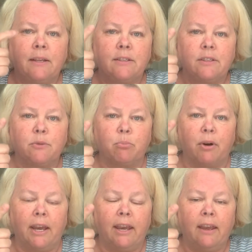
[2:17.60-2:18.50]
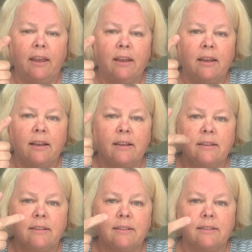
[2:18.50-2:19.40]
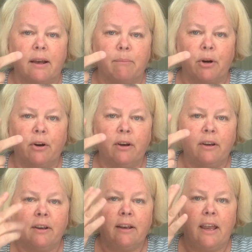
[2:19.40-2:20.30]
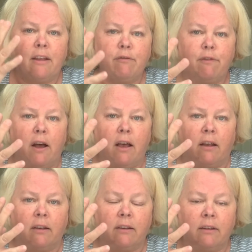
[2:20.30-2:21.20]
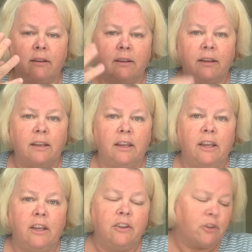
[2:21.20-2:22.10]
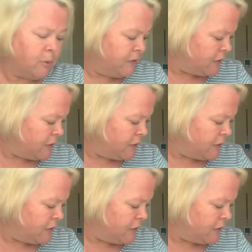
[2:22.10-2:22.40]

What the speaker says: spring, summer, and fall. So in